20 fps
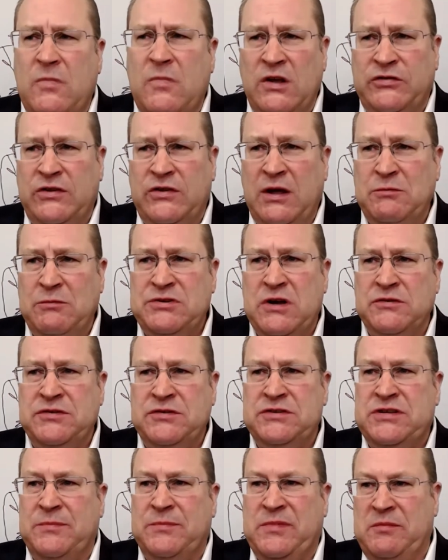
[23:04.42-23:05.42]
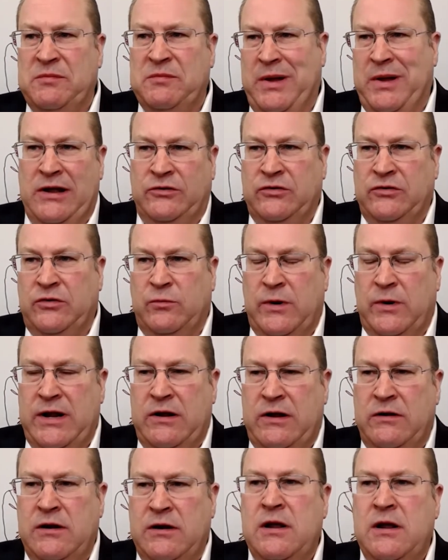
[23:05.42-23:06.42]
So that was also something bantered
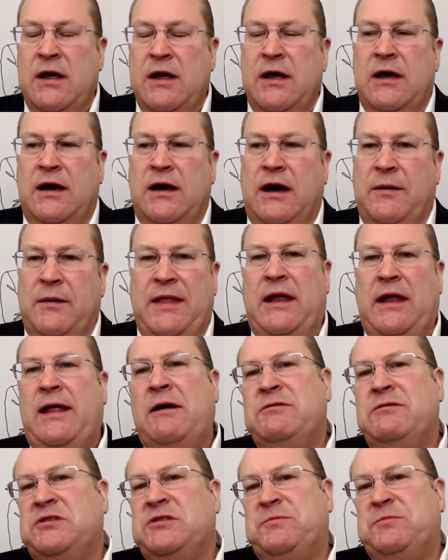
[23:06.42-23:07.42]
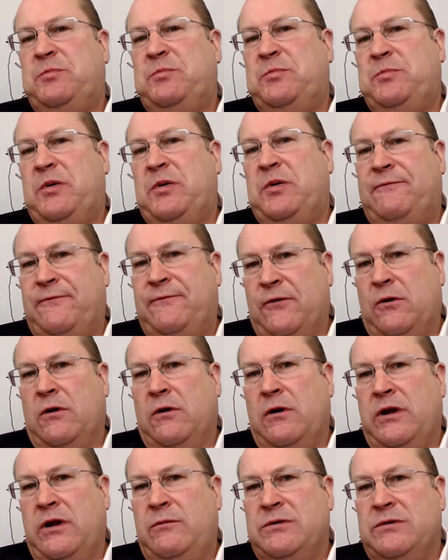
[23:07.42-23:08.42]
around. Now, that was
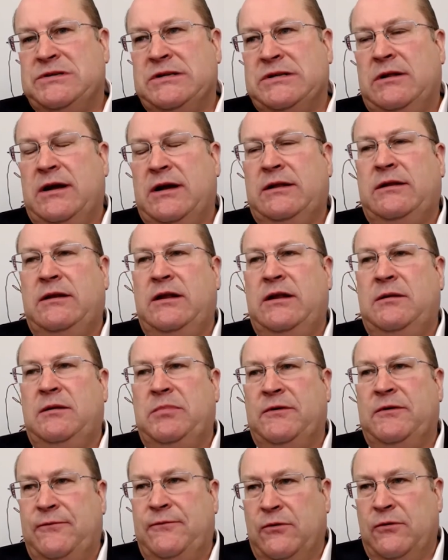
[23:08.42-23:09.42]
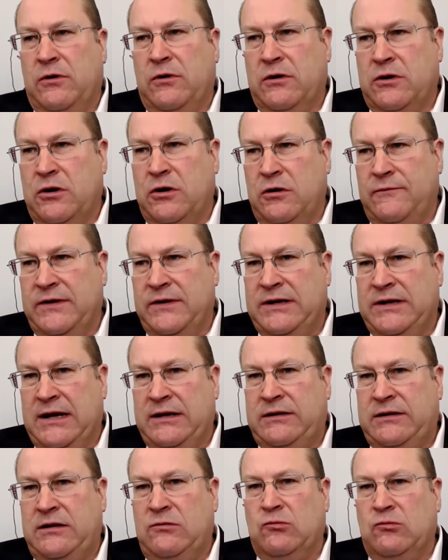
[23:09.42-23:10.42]
before he was elected and before
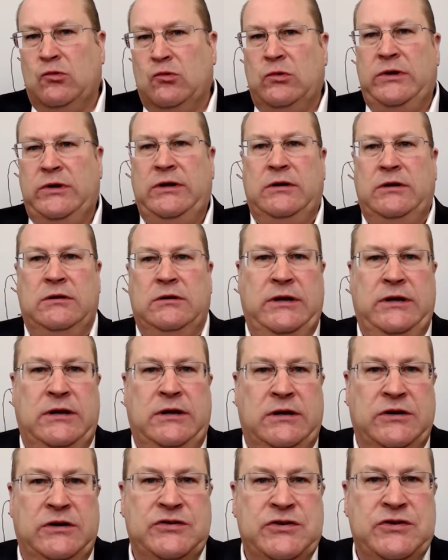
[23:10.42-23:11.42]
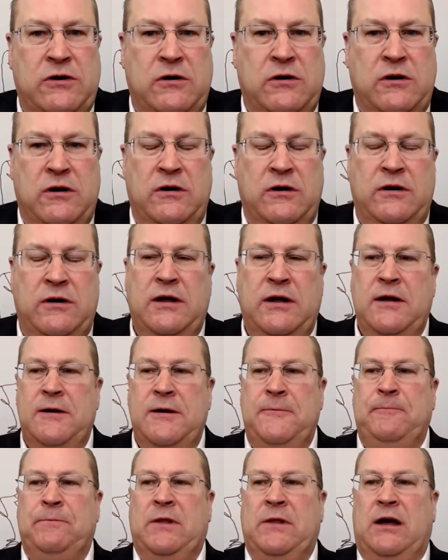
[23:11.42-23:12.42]
COVID-19 really hit us hard.
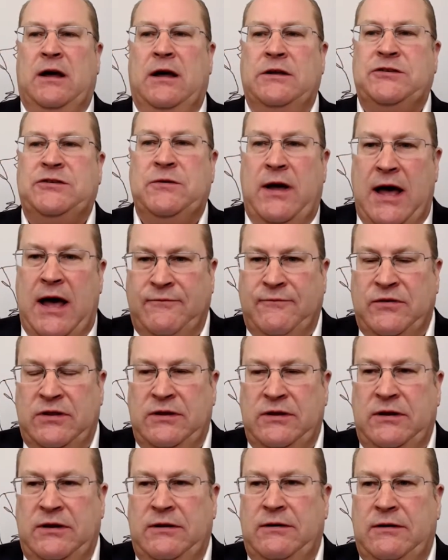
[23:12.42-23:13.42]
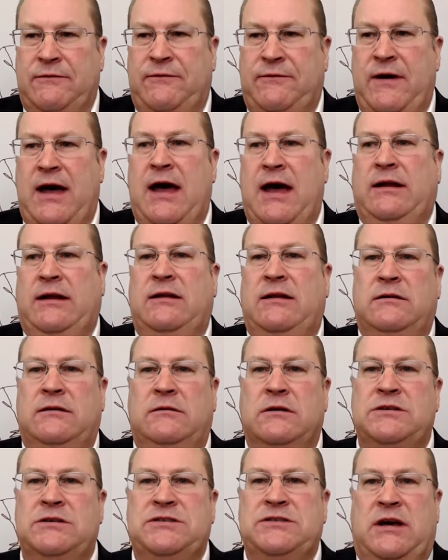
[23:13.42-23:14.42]
So after the fact, it
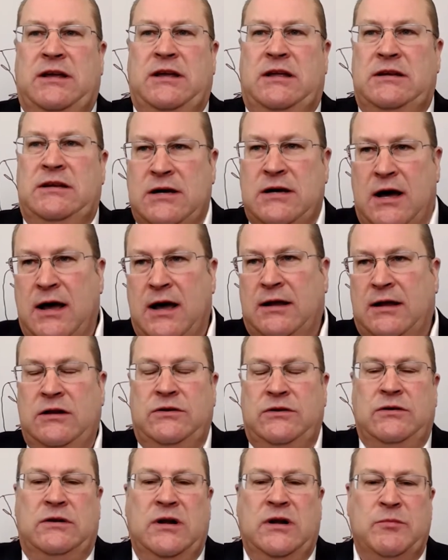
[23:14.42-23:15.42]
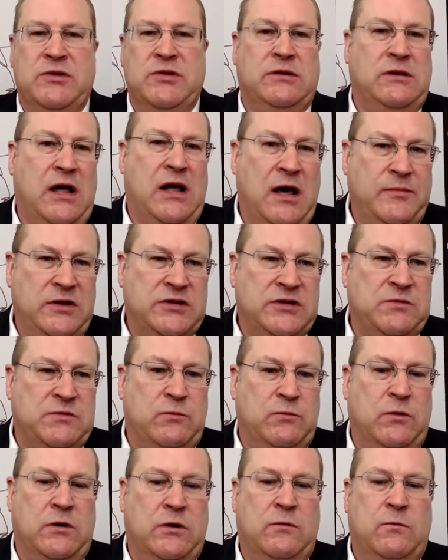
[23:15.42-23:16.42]
looks like, in talking to a number of the lobbyists we
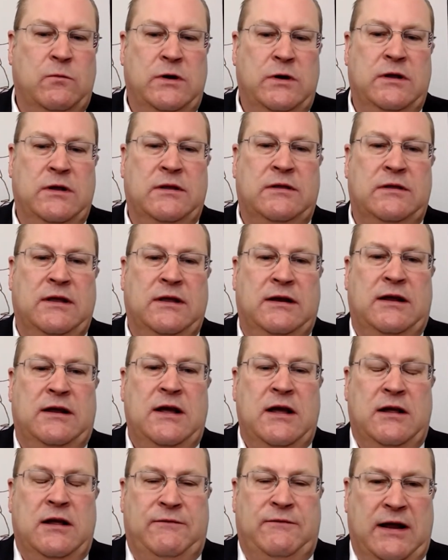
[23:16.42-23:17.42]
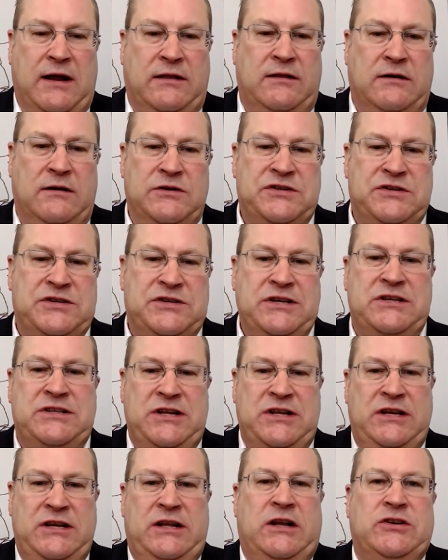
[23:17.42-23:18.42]
work with, and in fact, there's
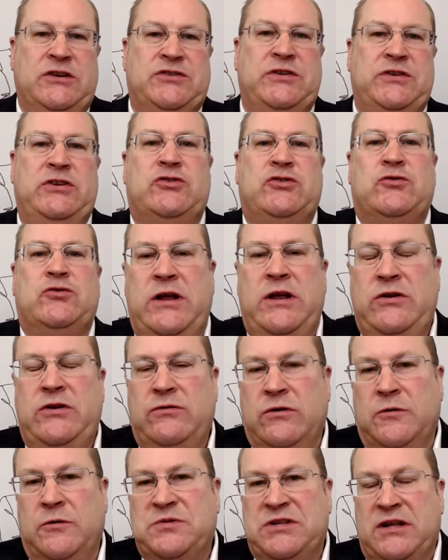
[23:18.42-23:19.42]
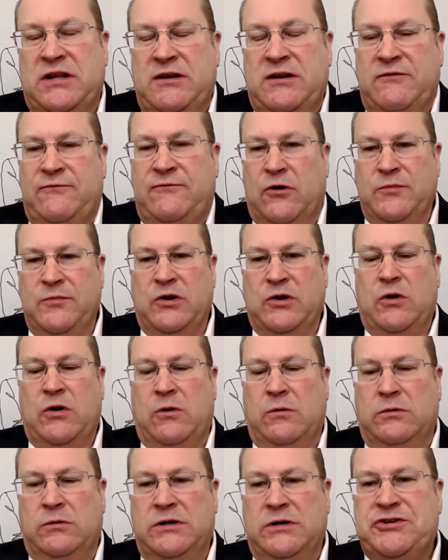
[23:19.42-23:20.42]
16 industry trade groups that have formed a
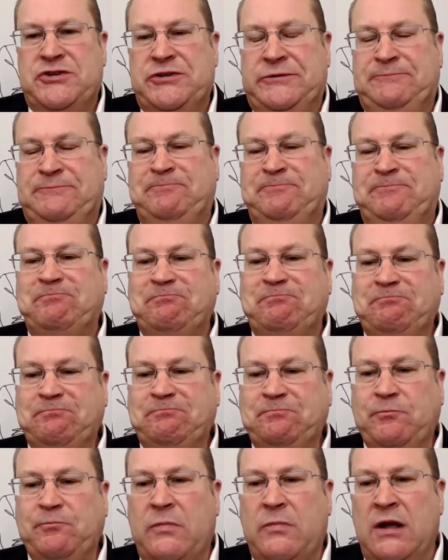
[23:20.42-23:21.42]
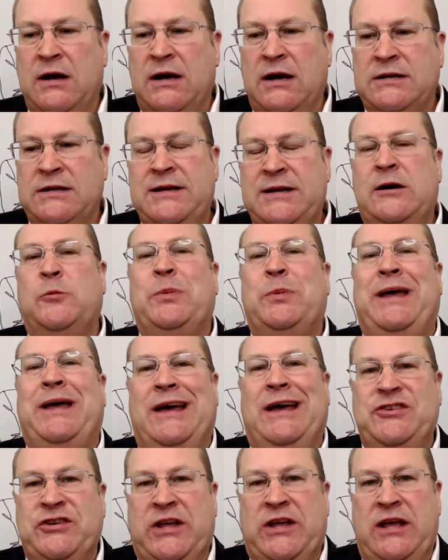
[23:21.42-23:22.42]
coalition to help
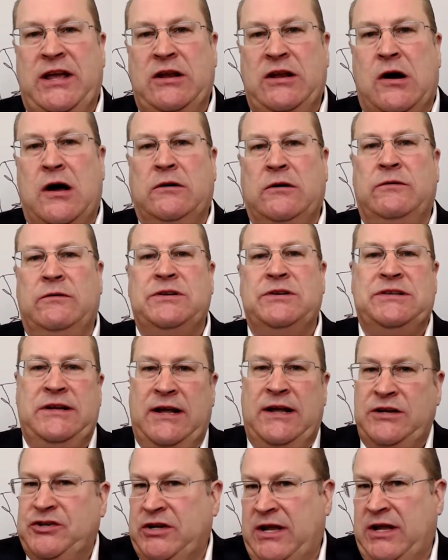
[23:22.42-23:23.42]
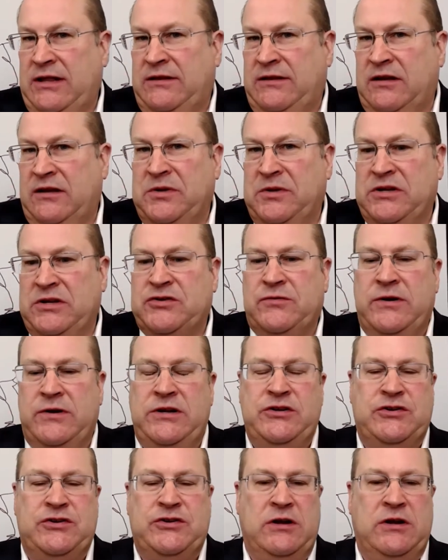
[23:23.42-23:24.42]
educate Congress and educate the
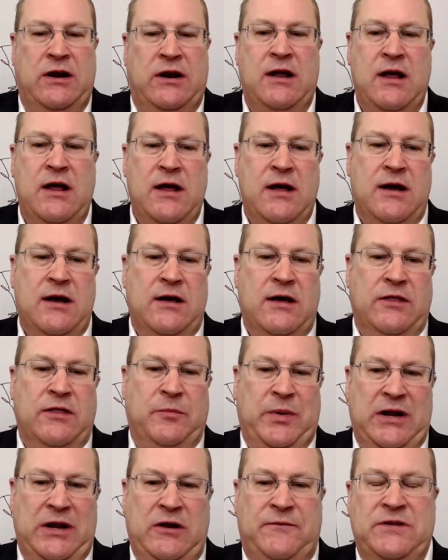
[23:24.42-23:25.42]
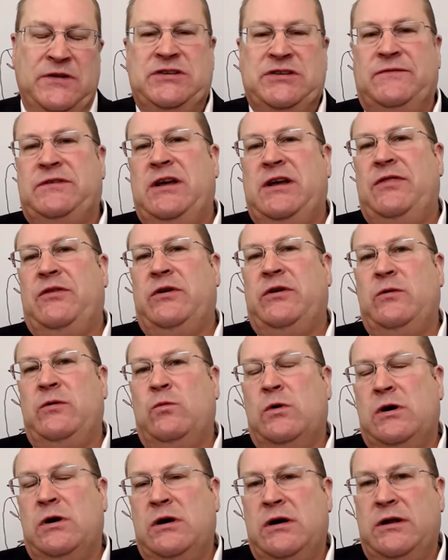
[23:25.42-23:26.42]
administration on the benefits of
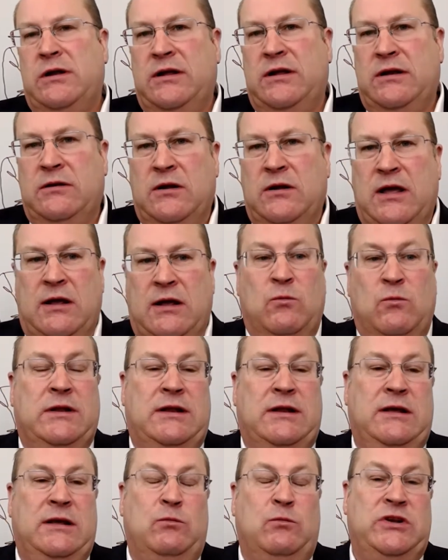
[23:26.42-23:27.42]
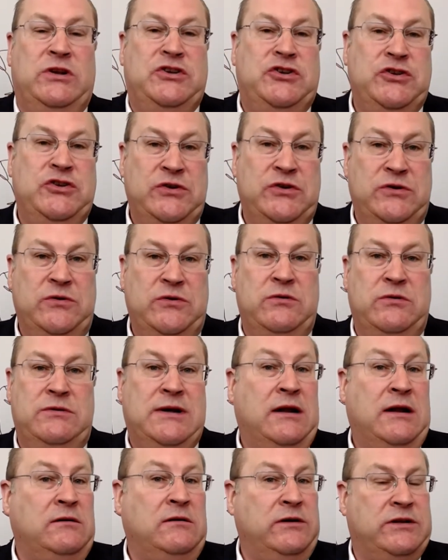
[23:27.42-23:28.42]
1031 and what it would do,
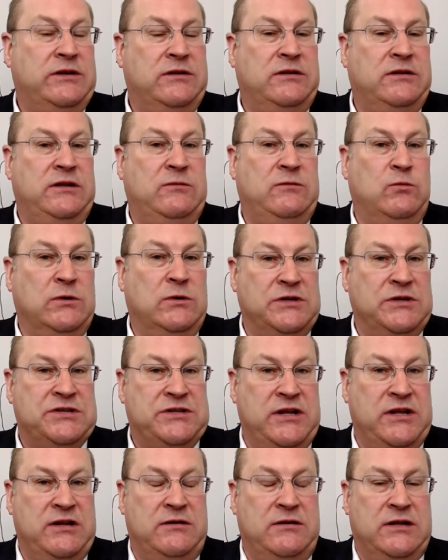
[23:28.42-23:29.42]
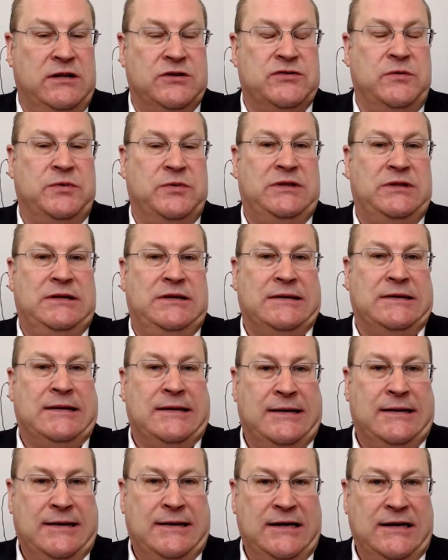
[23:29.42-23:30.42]
not only to the real estate industry, but the
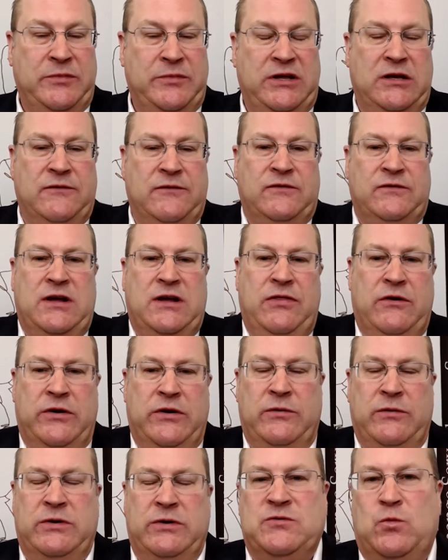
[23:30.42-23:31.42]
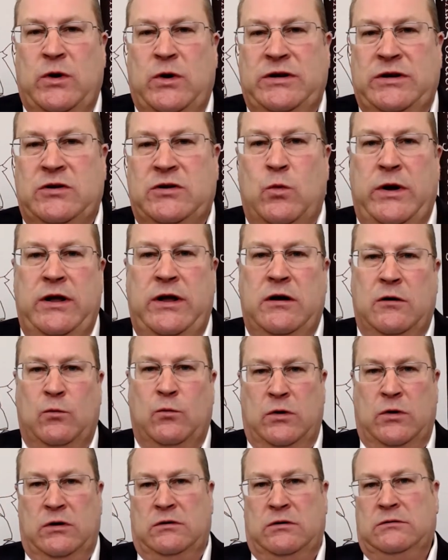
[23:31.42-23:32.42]
economy if 1031s went away or
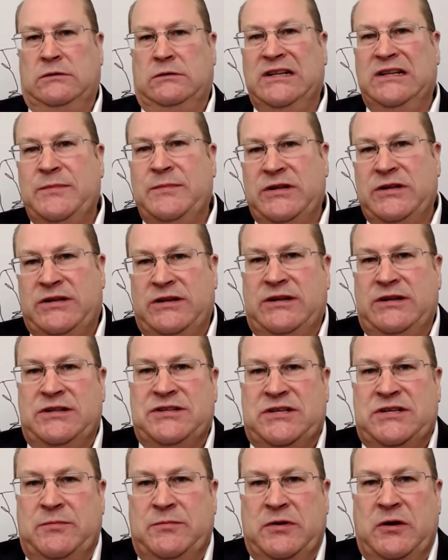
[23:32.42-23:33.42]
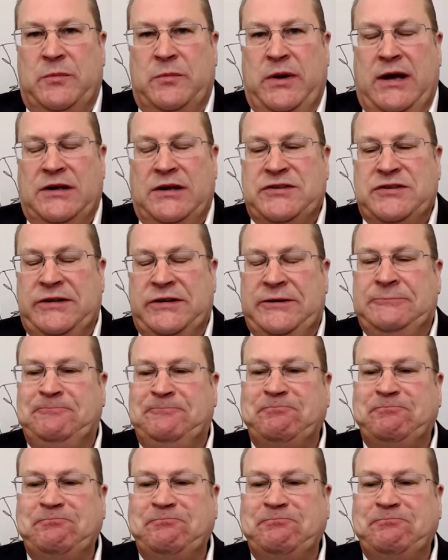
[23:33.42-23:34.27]
were limited in some capacity.